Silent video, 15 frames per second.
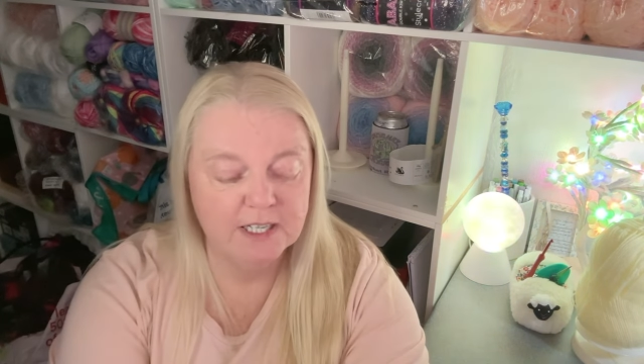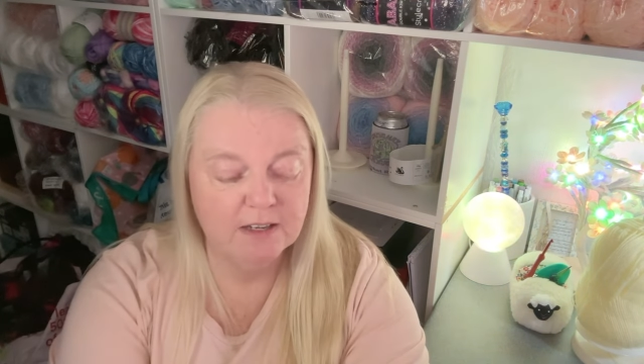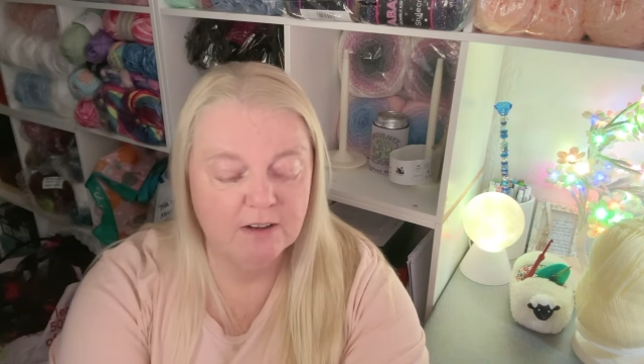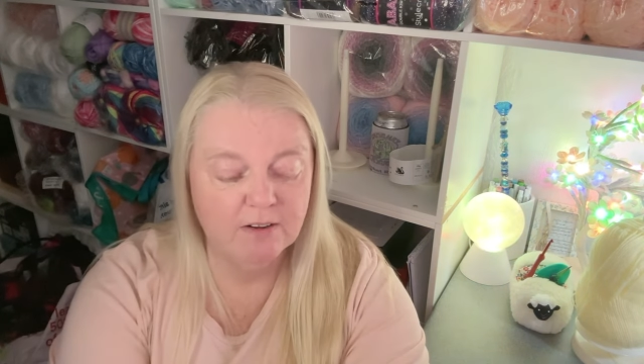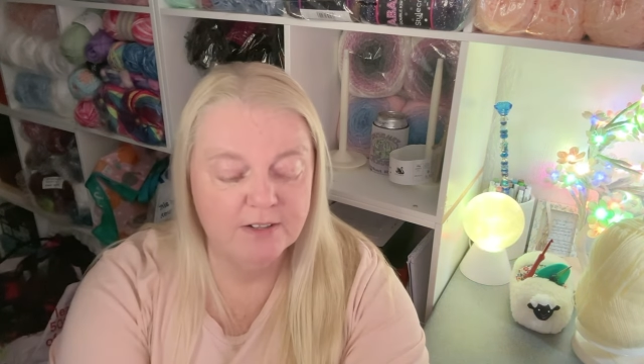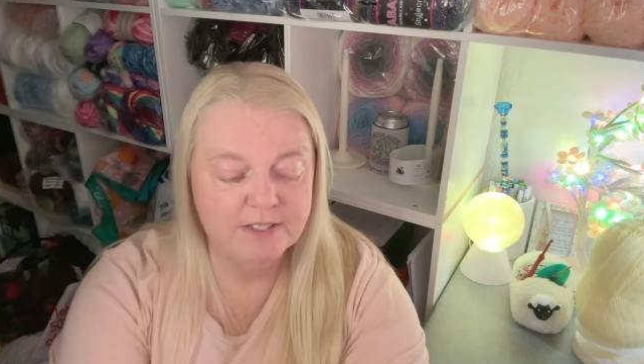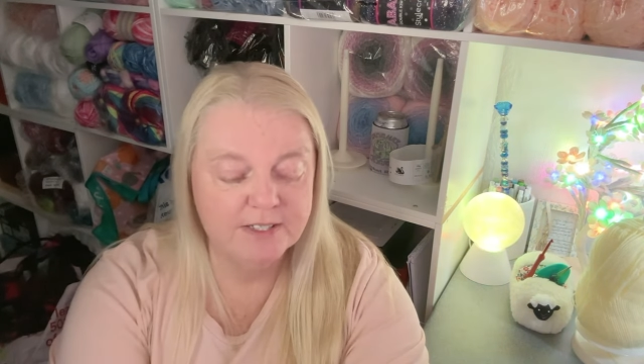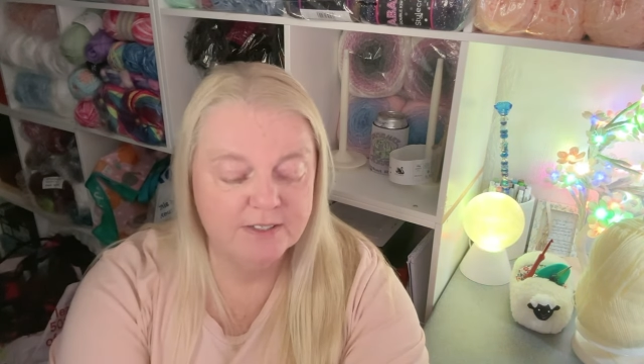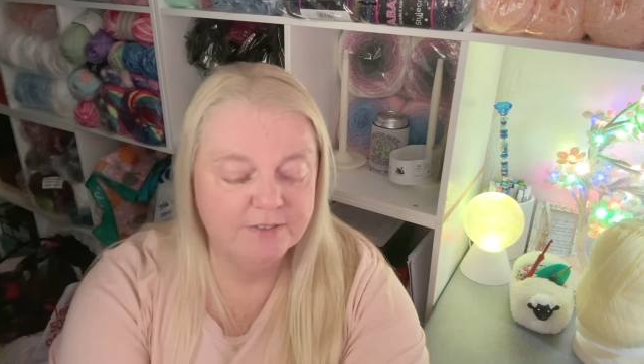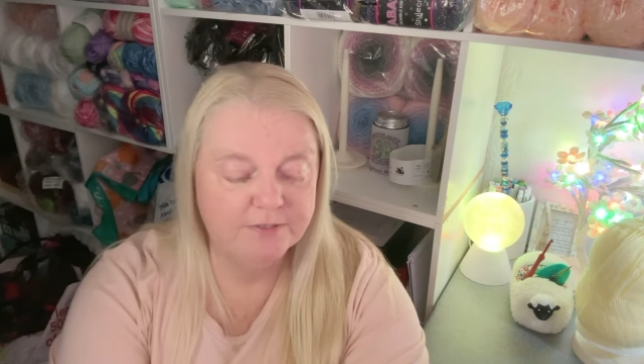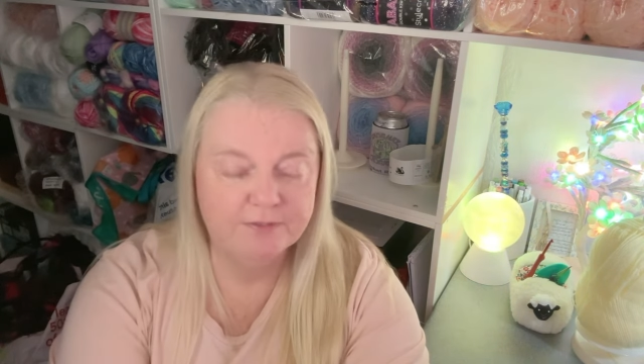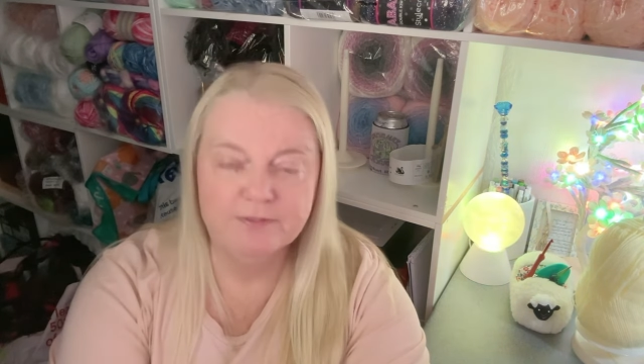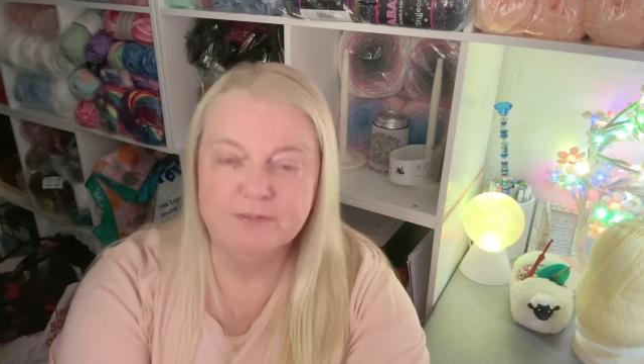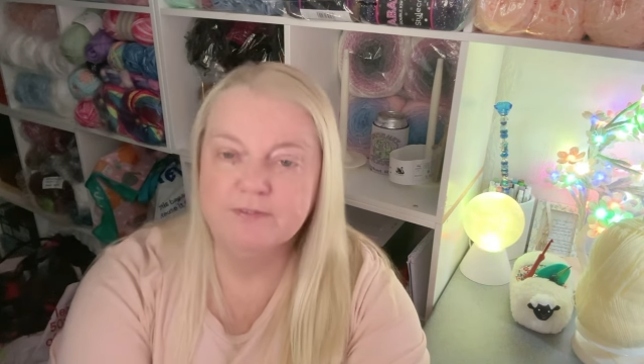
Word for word: kind of